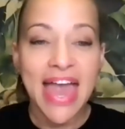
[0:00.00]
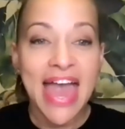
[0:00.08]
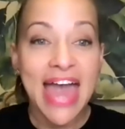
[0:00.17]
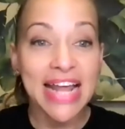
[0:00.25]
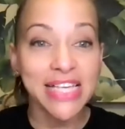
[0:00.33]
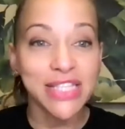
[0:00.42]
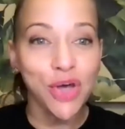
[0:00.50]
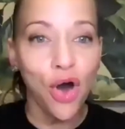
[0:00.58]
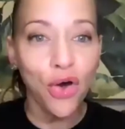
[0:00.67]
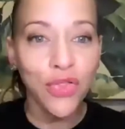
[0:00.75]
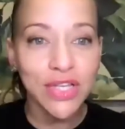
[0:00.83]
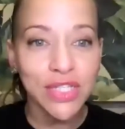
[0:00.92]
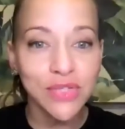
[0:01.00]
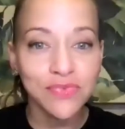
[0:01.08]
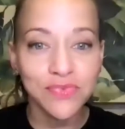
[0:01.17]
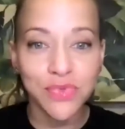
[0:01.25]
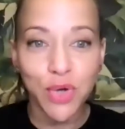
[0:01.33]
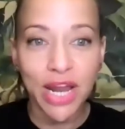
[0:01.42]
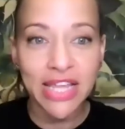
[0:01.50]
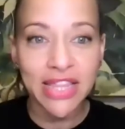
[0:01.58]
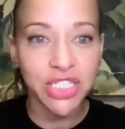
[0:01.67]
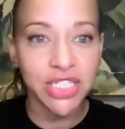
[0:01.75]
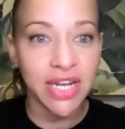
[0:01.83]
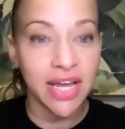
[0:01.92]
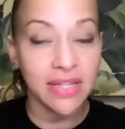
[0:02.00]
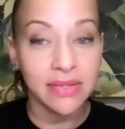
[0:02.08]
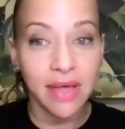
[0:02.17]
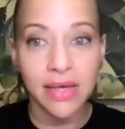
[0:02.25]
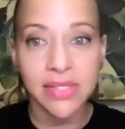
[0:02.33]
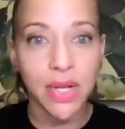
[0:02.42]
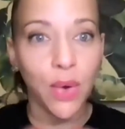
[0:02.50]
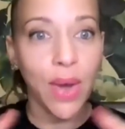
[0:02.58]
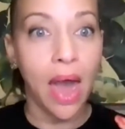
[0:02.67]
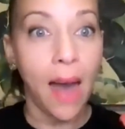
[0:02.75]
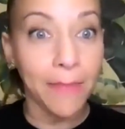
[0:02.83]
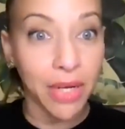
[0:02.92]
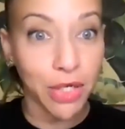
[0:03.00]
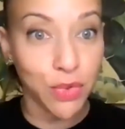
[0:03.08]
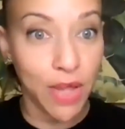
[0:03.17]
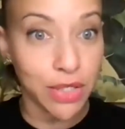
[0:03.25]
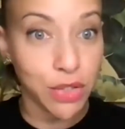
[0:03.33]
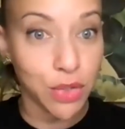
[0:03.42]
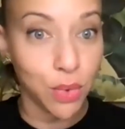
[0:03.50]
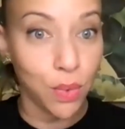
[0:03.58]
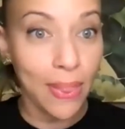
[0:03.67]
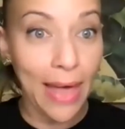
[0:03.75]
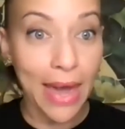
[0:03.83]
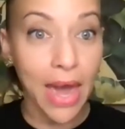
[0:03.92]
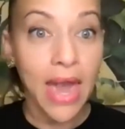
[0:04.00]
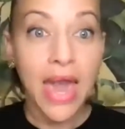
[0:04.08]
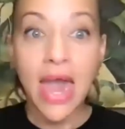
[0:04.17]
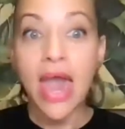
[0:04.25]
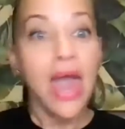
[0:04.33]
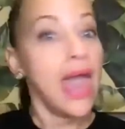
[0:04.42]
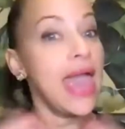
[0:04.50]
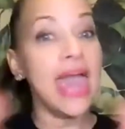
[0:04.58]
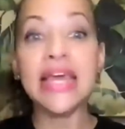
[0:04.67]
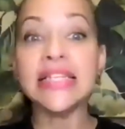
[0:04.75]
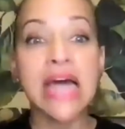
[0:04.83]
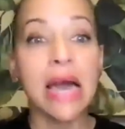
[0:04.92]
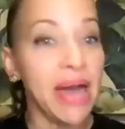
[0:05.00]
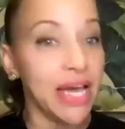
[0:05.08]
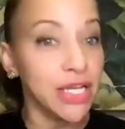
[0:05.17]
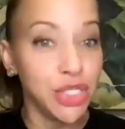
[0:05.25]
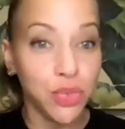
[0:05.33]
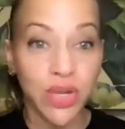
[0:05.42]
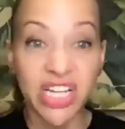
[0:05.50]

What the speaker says: And I saw this training that she did, and I said, okay, I'm going to do that too. Like, anytime I can do it.